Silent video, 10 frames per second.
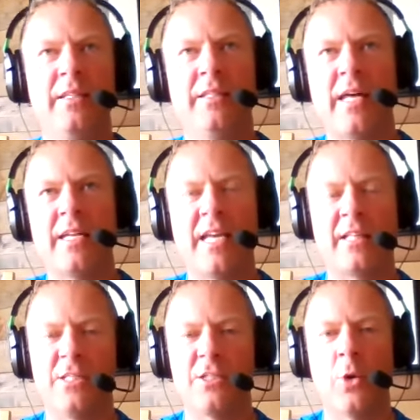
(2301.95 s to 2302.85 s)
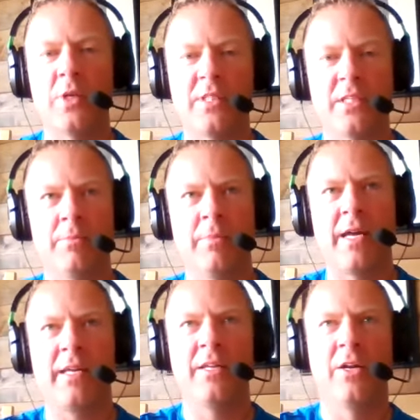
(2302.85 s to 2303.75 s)
not exactly stoicism,
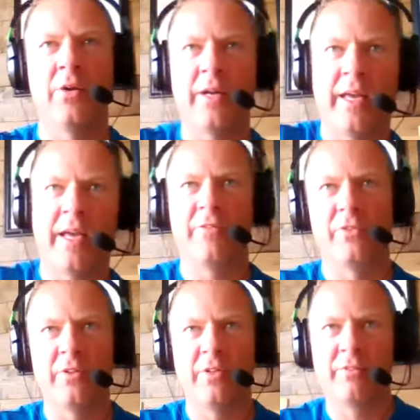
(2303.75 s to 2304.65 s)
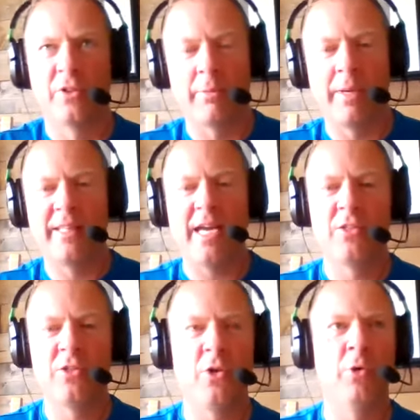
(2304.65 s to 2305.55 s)
not, I've learned about that
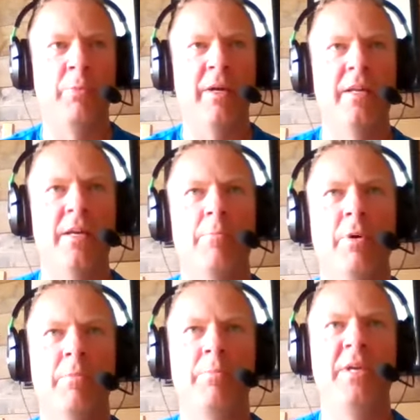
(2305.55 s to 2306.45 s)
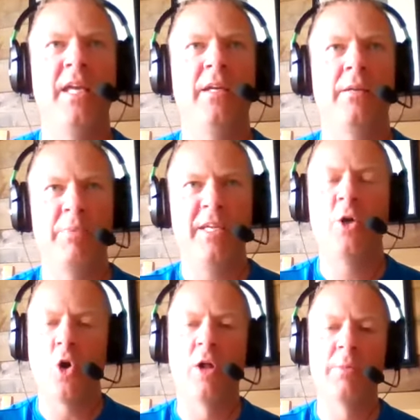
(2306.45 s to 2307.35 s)
too, but being
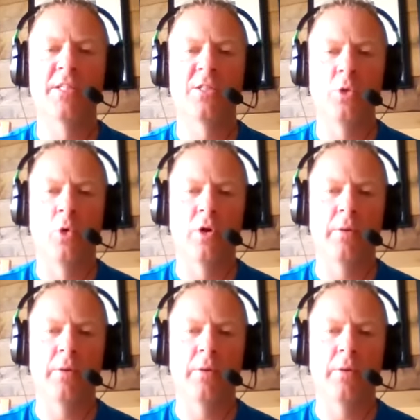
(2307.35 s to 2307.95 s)
calm in the storm,